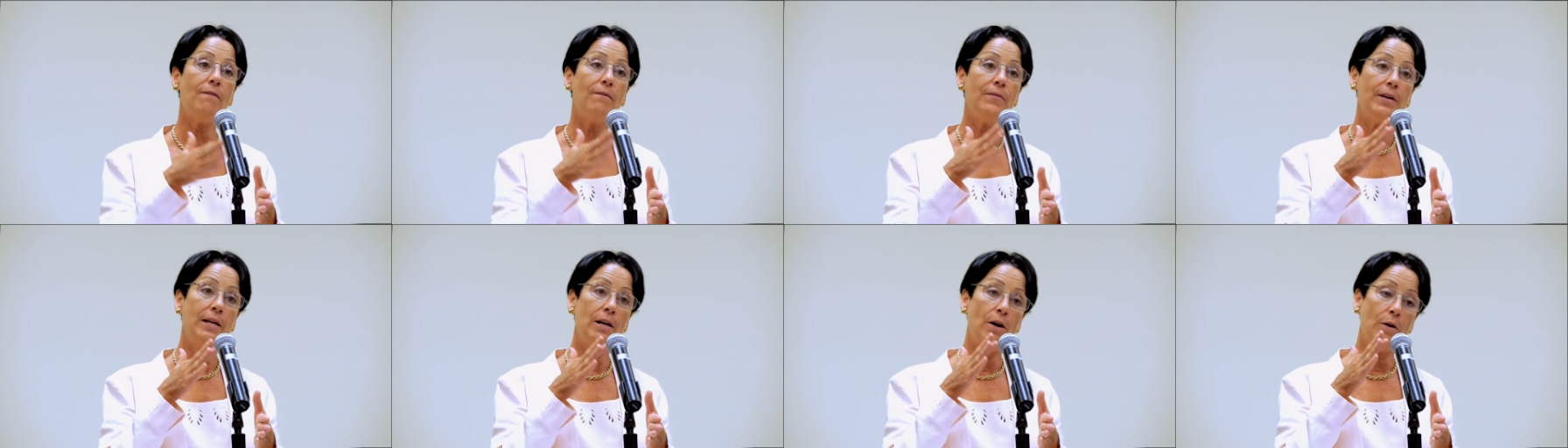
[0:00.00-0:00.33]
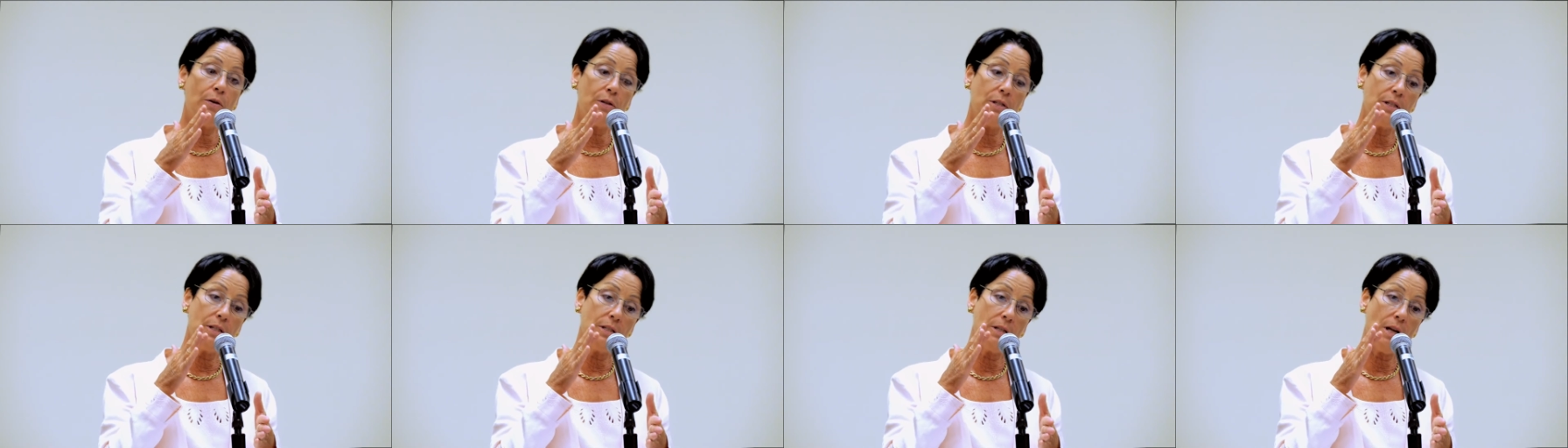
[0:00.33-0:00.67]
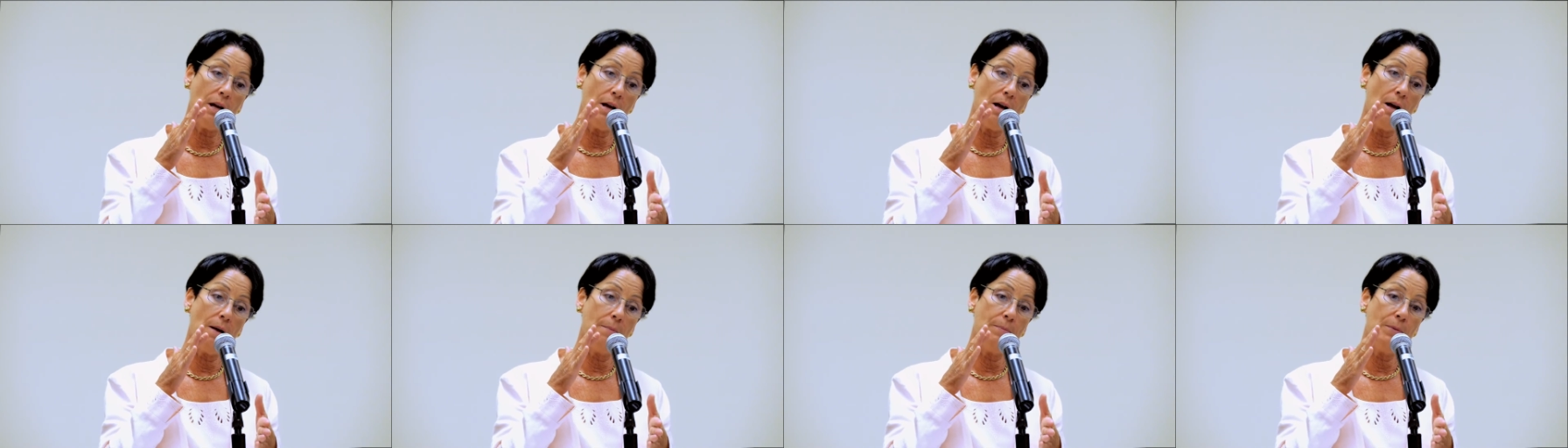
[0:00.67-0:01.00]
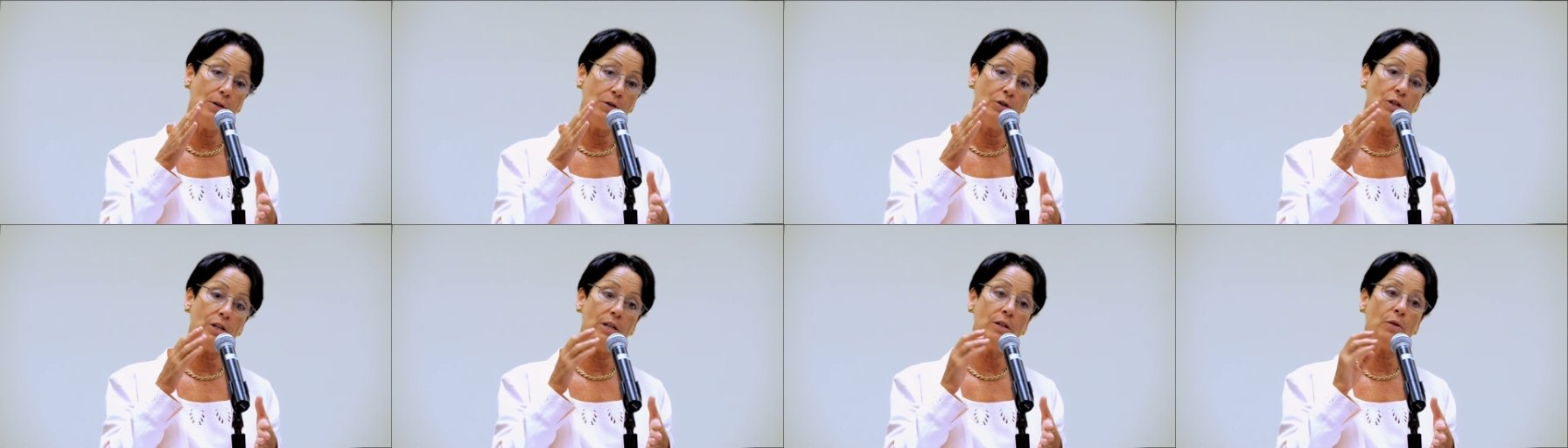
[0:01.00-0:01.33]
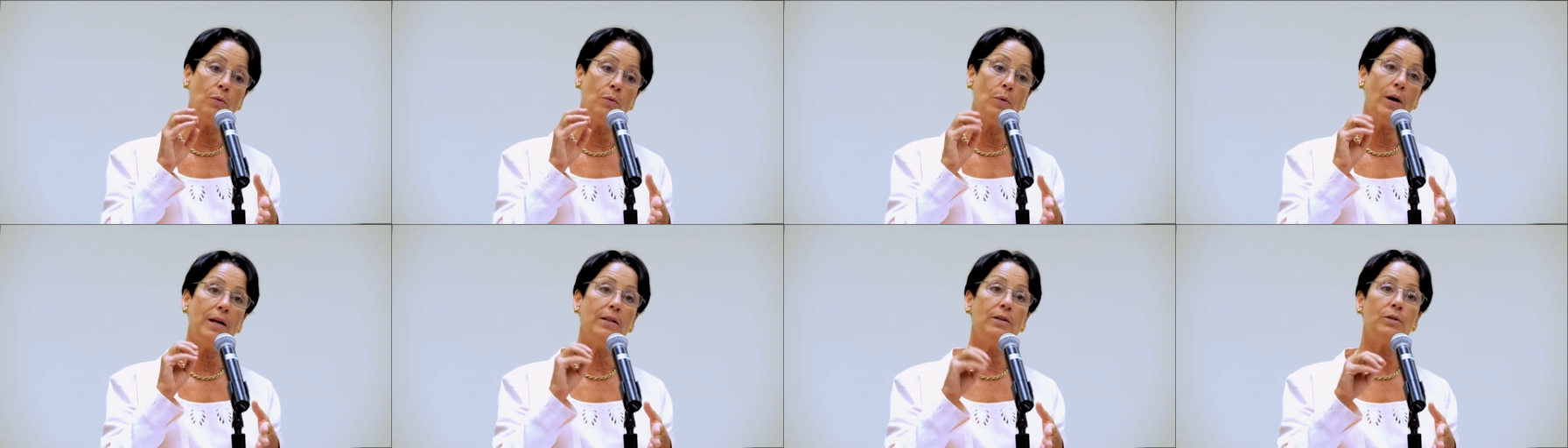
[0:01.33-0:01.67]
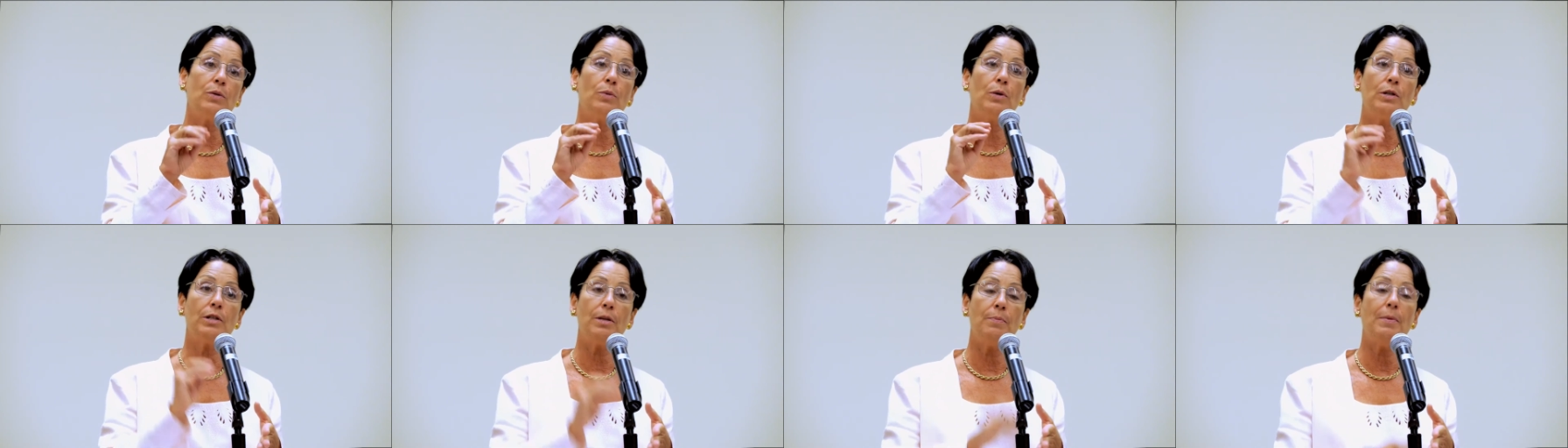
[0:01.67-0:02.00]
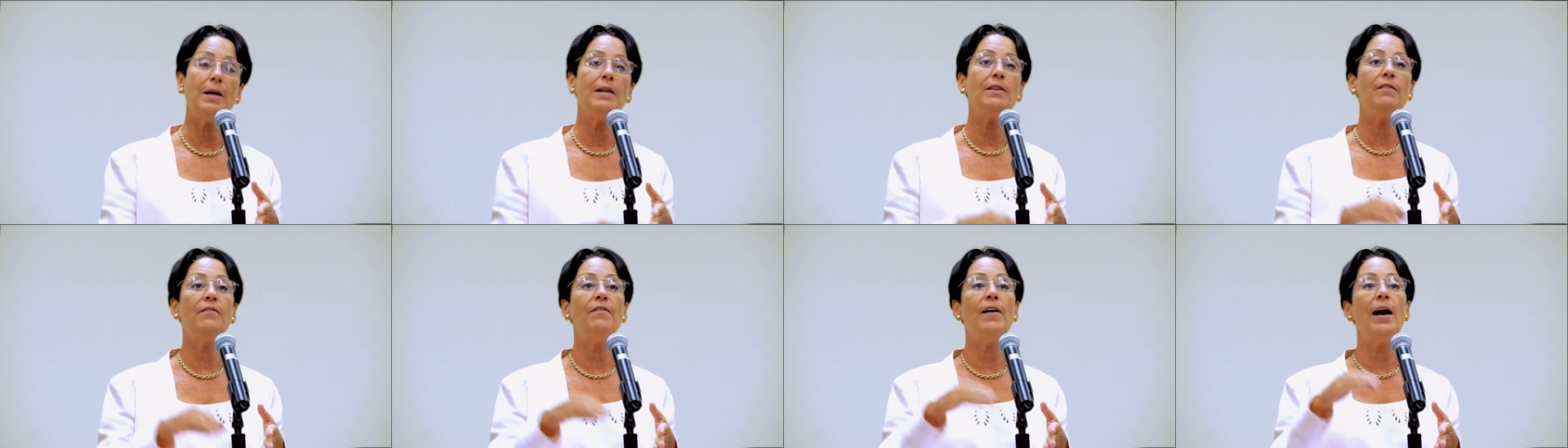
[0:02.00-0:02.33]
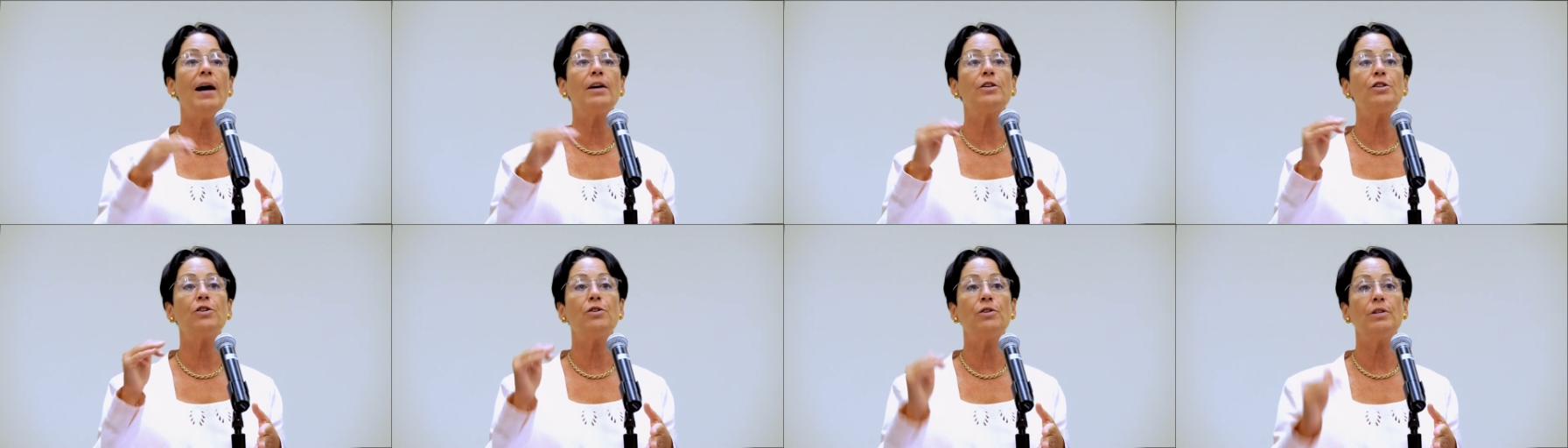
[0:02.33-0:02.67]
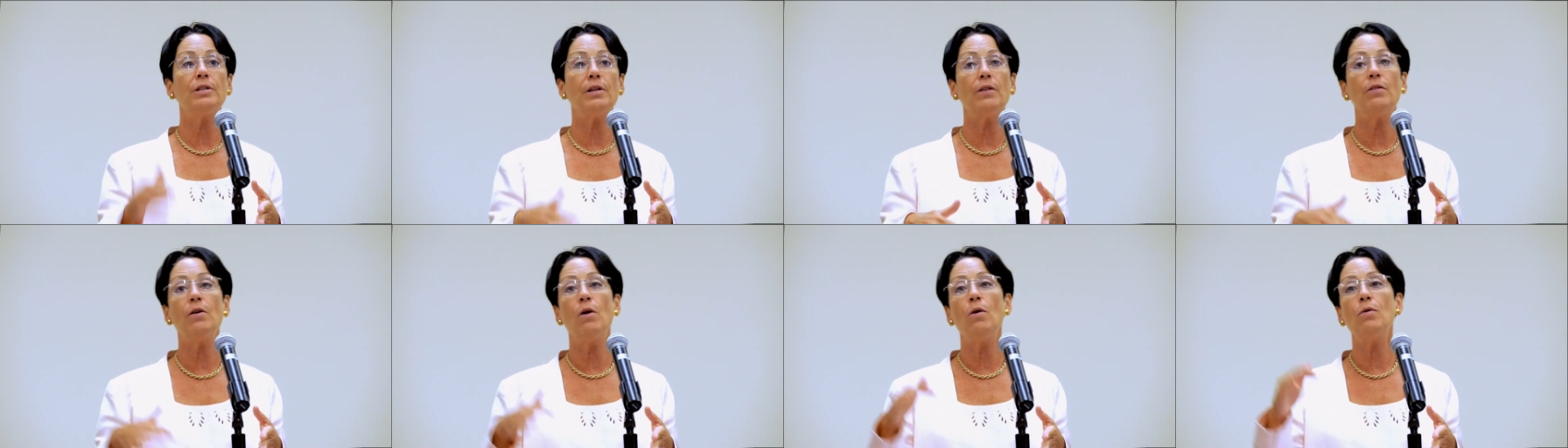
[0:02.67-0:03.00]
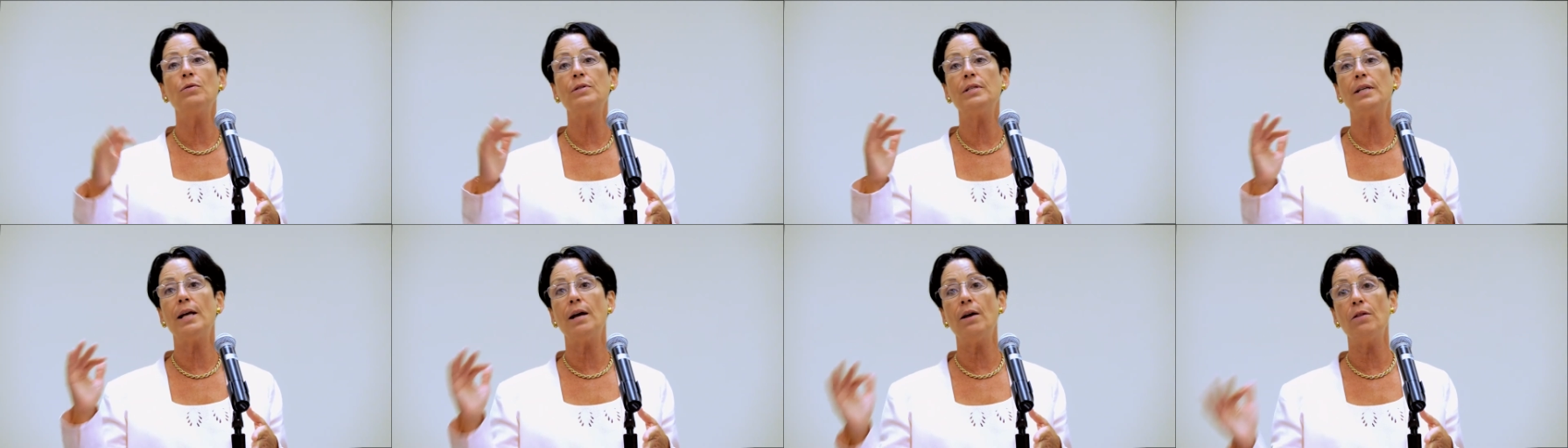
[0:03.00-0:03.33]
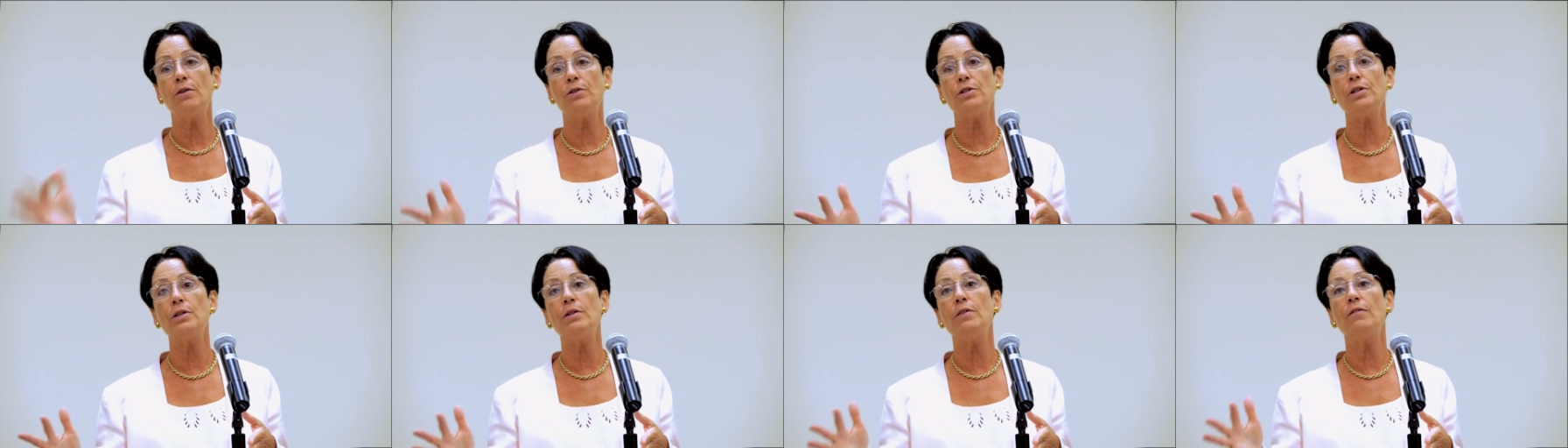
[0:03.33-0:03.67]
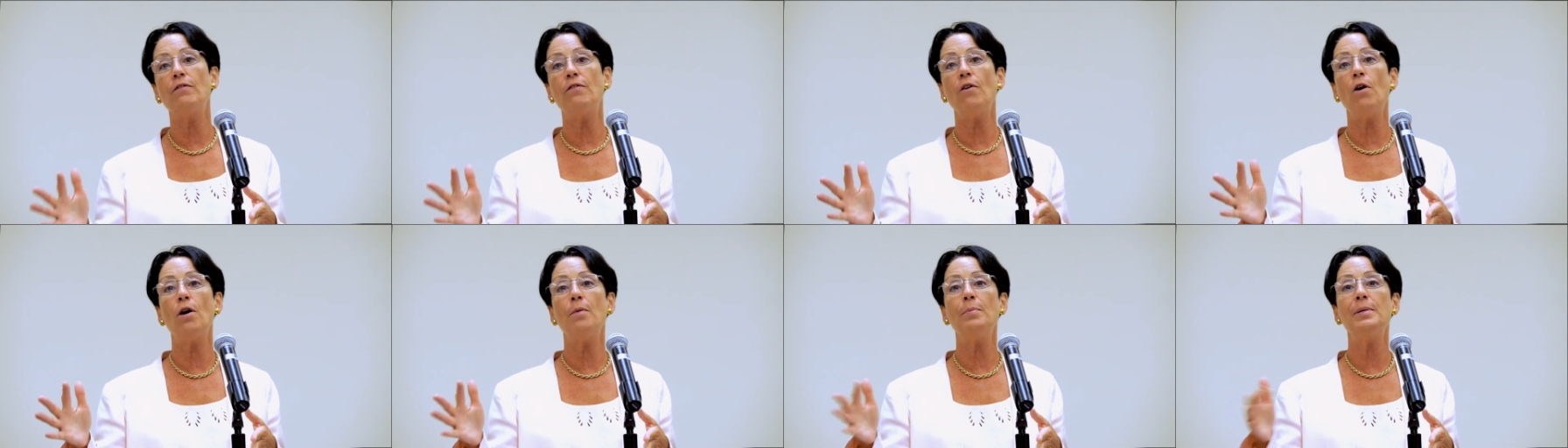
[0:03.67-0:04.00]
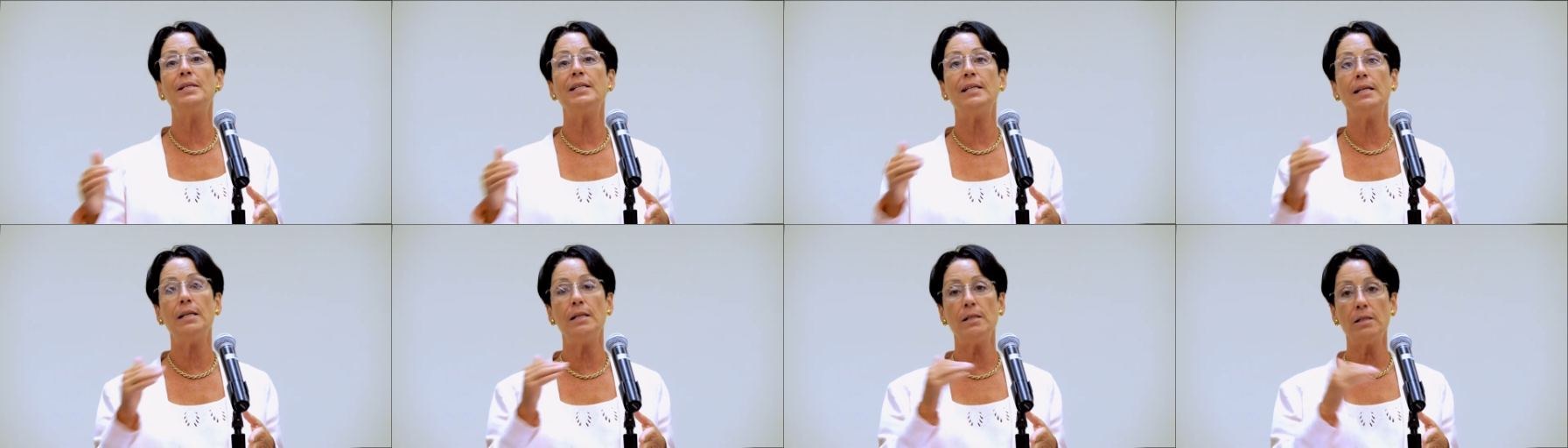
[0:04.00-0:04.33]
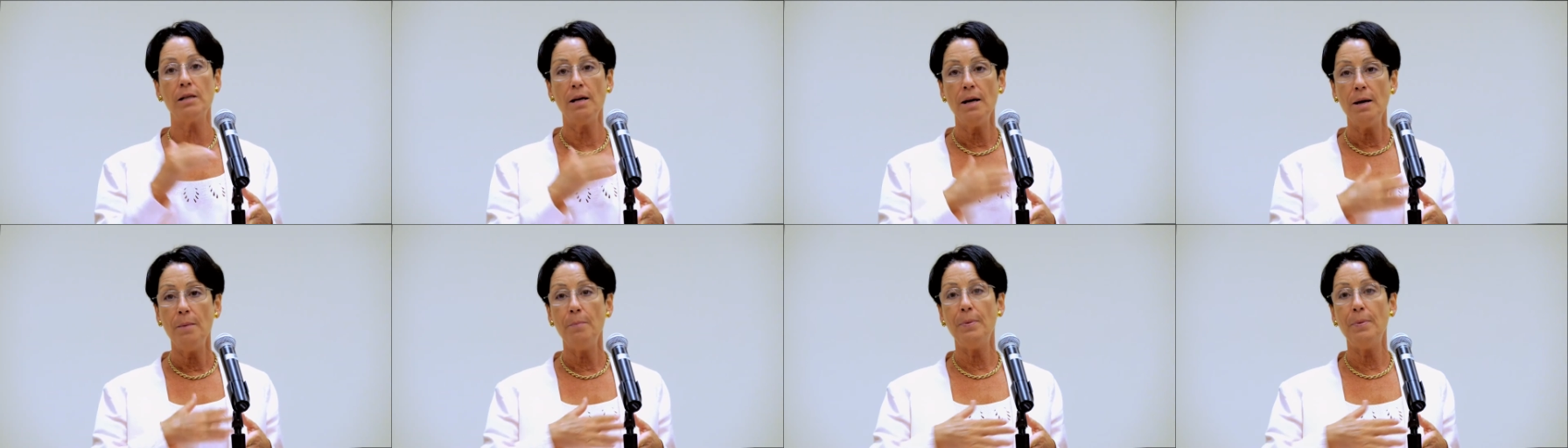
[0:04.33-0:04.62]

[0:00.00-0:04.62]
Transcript: it's usually the way this works, the manufacturers and the wholesalers and the pharmacies,